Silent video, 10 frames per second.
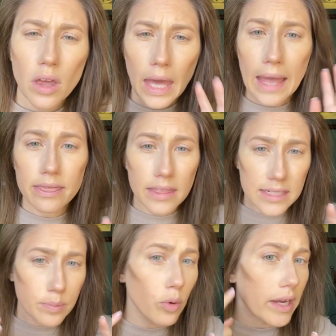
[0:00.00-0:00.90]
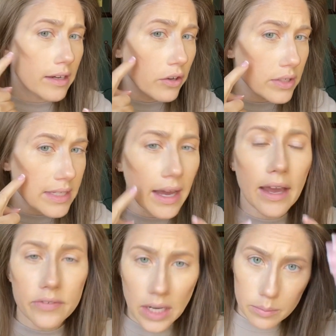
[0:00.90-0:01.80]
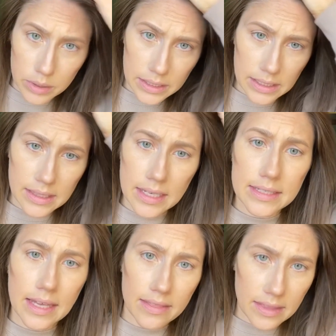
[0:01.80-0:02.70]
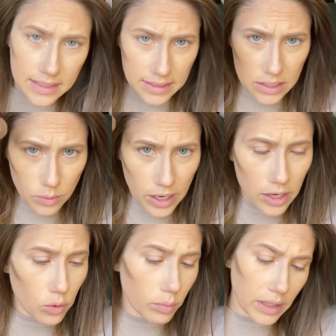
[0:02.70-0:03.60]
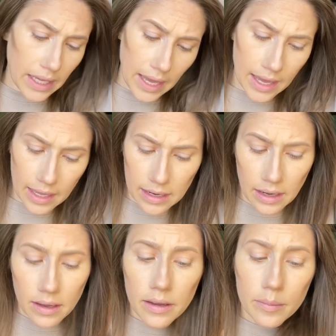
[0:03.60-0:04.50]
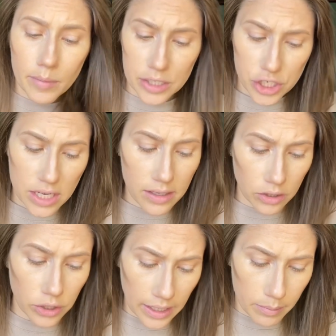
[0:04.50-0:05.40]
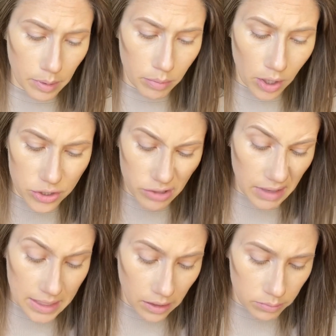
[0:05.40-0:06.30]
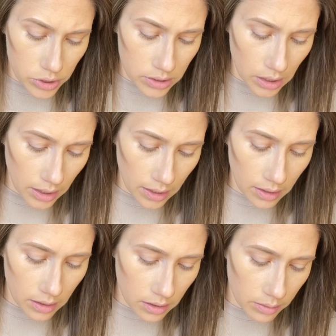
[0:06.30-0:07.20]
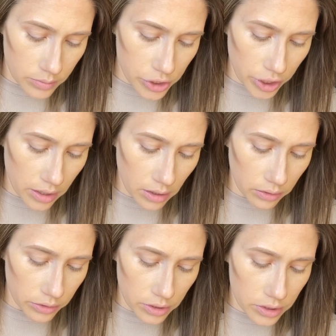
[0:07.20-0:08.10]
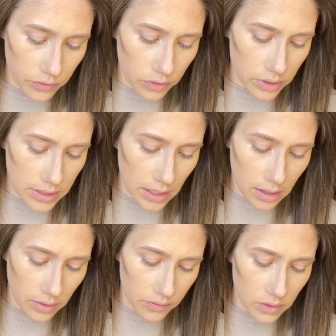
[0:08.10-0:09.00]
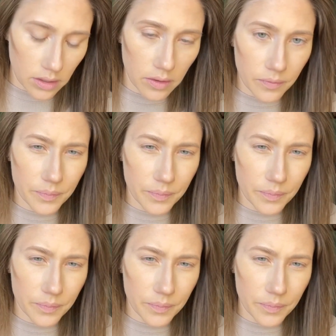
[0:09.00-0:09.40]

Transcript: at this point, notice I have not blended this, and this is where I normally add my cheek color and my bronzer. Right now, I'm just going to add cheek color just for the sake of the